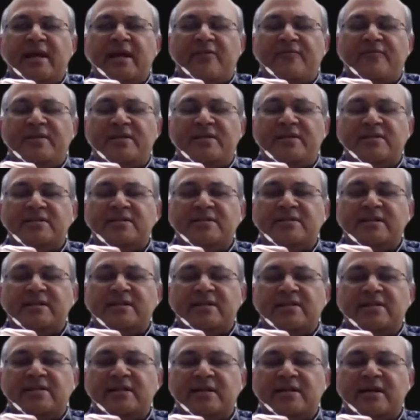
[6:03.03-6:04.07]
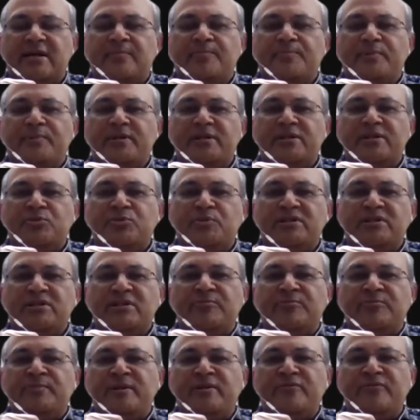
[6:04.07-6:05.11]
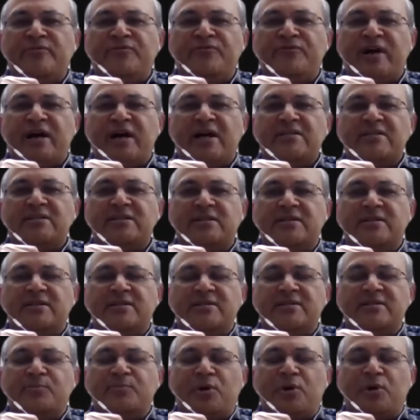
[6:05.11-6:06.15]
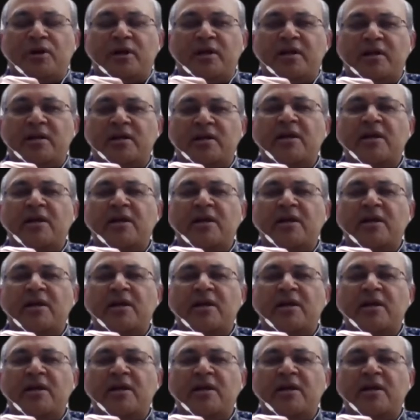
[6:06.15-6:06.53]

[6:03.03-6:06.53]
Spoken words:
evidence that the companies which have been fast in responding,